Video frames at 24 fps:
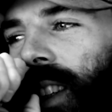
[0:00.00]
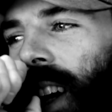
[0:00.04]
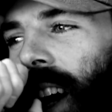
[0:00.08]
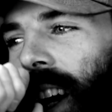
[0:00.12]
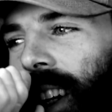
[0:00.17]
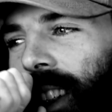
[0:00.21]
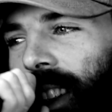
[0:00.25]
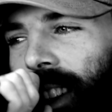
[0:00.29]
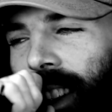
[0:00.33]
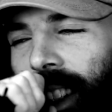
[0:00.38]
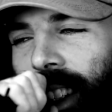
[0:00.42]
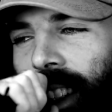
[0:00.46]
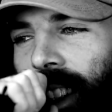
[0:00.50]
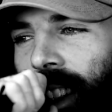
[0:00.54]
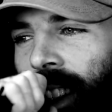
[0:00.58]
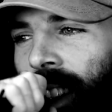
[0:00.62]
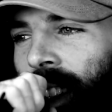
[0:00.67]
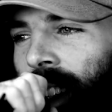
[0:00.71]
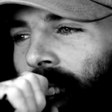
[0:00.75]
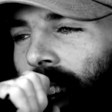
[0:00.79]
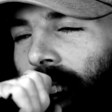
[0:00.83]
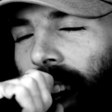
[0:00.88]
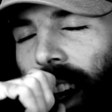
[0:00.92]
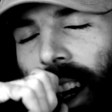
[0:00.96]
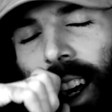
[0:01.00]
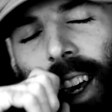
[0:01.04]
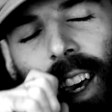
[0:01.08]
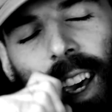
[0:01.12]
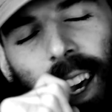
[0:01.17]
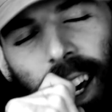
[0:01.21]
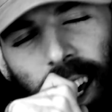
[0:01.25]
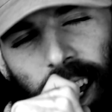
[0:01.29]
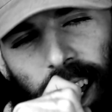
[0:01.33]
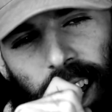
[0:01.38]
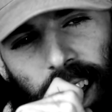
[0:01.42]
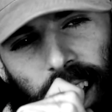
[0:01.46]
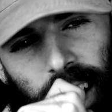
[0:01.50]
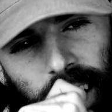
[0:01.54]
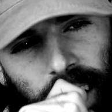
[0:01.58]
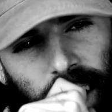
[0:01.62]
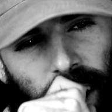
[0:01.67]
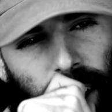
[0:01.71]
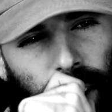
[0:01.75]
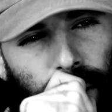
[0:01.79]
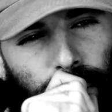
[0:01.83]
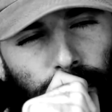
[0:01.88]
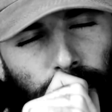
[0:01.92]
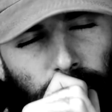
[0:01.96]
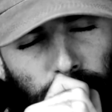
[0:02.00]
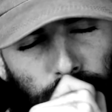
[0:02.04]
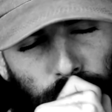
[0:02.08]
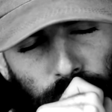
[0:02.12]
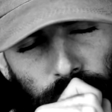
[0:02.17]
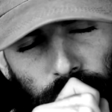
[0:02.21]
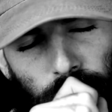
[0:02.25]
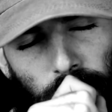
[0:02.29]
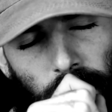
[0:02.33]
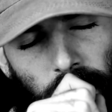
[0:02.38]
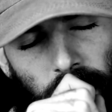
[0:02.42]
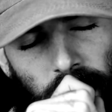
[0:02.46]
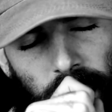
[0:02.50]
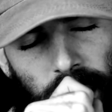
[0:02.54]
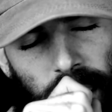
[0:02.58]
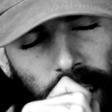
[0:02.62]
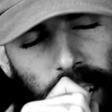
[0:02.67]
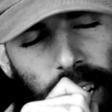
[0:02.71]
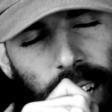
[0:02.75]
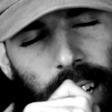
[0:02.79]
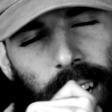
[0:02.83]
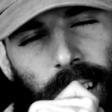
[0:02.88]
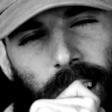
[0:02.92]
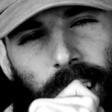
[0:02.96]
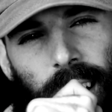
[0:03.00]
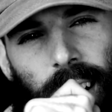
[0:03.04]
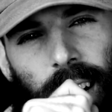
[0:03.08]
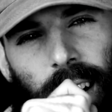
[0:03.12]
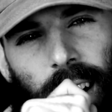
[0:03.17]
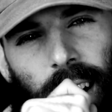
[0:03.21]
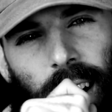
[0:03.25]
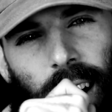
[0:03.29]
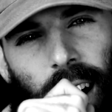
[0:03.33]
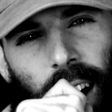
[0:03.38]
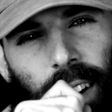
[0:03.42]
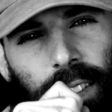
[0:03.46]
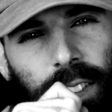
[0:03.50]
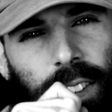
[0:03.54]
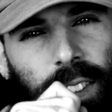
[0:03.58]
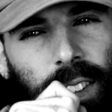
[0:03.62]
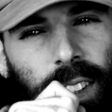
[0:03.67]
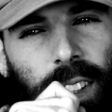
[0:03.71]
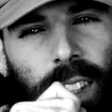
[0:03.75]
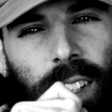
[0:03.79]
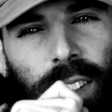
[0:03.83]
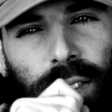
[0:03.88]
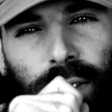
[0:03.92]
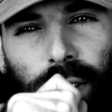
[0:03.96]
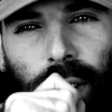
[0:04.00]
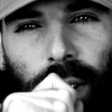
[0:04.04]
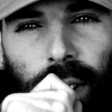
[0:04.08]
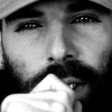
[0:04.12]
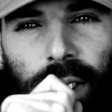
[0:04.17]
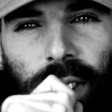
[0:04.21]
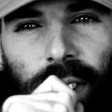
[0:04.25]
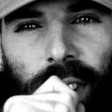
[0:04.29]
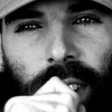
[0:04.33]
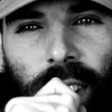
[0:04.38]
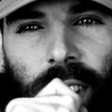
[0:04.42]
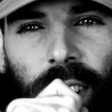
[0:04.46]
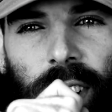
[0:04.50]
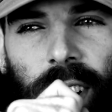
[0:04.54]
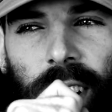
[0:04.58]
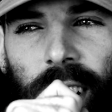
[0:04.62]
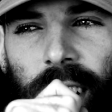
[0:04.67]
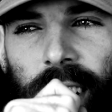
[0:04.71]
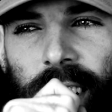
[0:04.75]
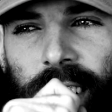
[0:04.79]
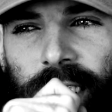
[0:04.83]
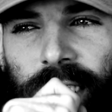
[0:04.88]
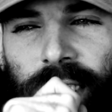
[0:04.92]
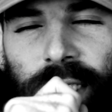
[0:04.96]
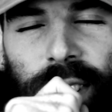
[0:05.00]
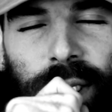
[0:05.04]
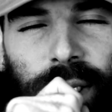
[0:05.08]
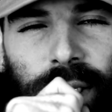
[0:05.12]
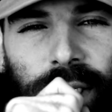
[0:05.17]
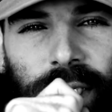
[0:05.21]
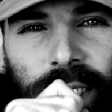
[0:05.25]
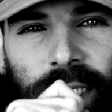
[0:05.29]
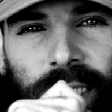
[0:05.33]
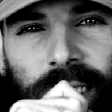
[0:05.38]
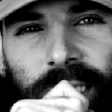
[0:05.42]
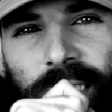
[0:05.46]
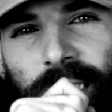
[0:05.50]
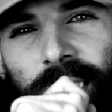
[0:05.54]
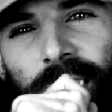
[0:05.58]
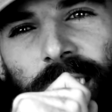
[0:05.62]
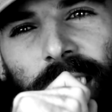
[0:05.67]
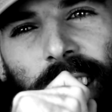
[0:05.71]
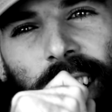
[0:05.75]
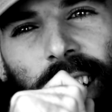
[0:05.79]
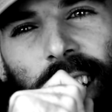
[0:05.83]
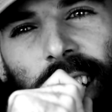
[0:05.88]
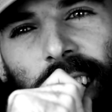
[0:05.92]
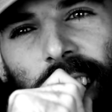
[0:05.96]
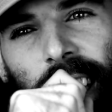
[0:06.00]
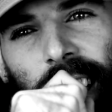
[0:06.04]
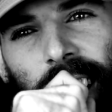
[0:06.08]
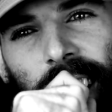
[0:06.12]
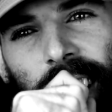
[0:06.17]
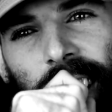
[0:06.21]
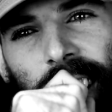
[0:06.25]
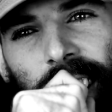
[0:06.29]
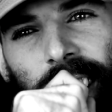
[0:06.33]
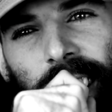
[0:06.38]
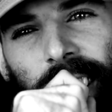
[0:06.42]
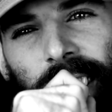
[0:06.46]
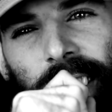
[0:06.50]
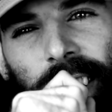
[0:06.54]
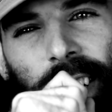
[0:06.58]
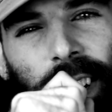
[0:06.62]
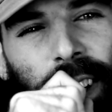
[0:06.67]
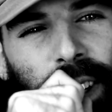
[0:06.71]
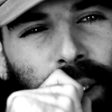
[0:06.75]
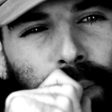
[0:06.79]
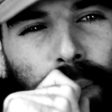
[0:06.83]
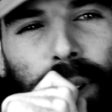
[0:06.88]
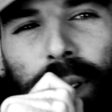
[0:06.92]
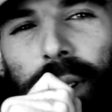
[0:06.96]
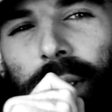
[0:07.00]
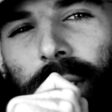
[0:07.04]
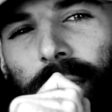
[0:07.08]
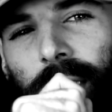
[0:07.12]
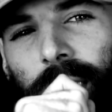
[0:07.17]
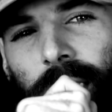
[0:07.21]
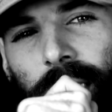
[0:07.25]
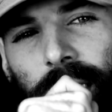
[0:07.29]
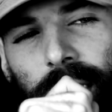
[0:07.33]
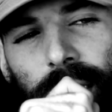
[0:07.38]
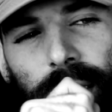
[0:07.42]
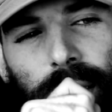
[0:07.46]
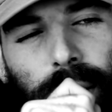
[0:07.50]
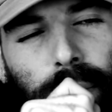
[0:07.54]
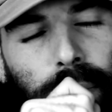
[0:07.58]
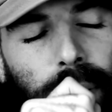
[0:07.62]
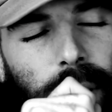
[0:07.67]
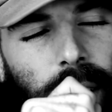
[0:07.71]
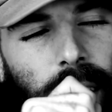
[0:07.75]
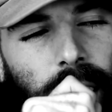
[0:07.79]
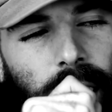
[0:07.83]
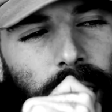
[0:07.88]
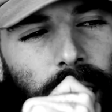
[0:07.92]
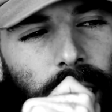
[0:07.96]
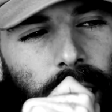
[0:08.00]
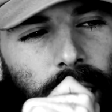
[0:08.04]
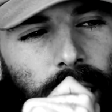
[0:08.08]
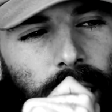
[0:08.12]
tax season, and I had a friend move away. Obviously, these, of course, are all excuses, and could have been doing this, but I